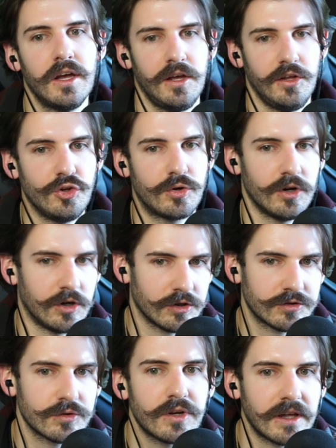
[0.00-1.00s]
You can
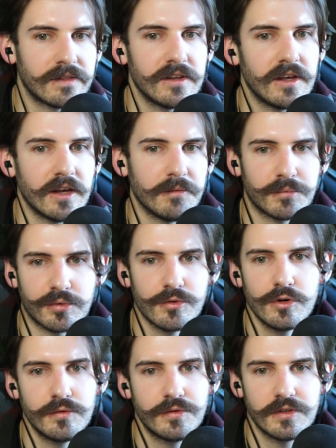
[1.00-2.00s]
also get the
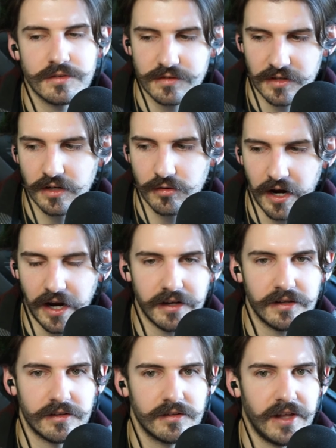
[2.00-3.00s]
improved
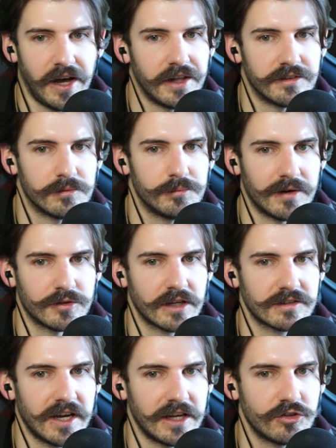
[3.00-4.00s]
Skingrad that
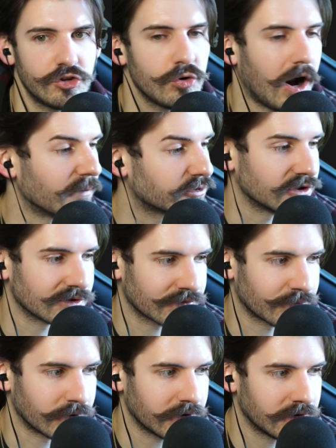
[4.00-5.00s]
Bevilex had 2 options
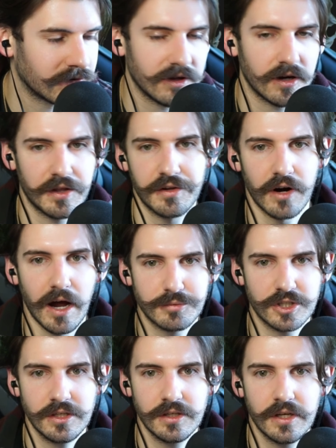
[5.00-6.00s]
for, the other
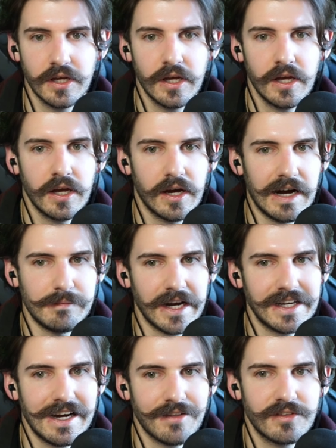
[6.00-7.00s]
option. I
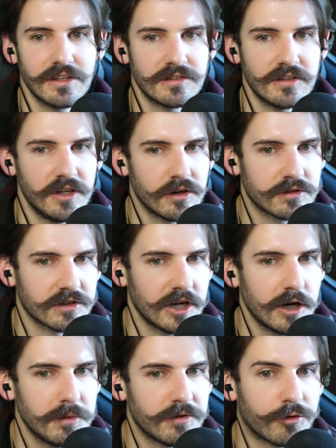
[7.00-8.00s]
got this years
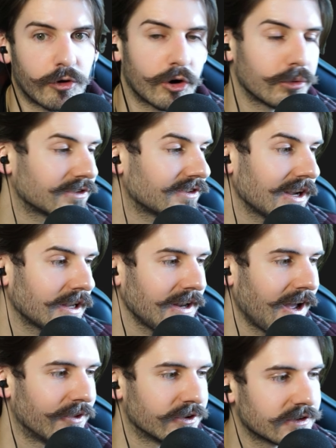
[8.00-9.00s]
ago before it was taken
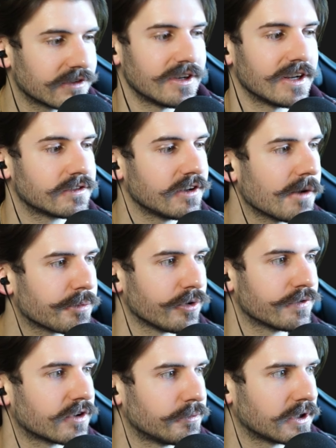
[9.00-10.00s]
down. This is an example
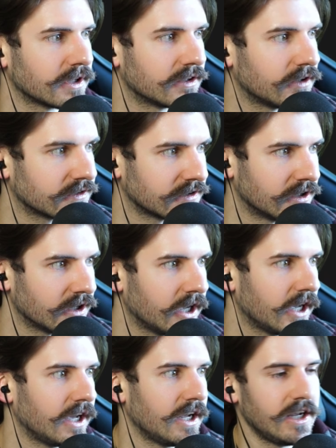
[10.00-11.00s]
of something that doesn't
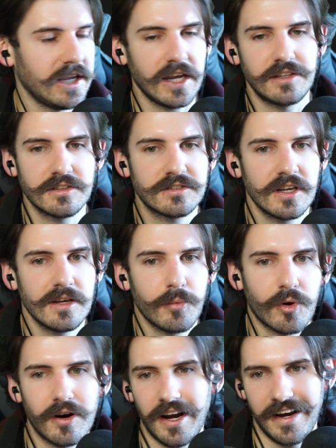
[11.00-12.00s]
exist
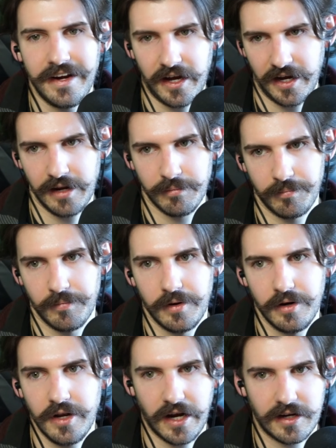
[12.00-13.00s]
anymore, and I'm
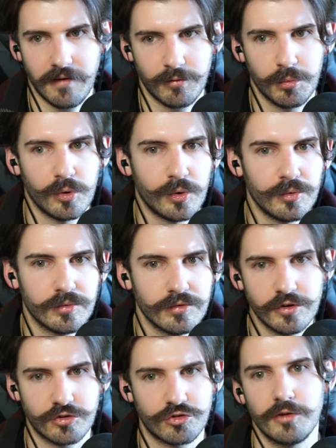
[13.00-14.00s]
not comfortable
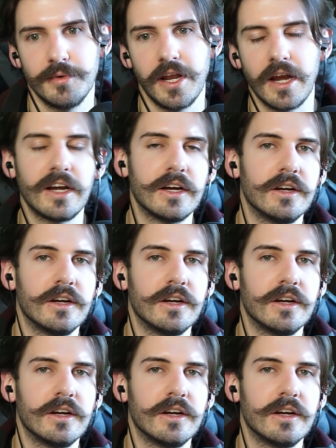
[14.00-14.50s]
distributing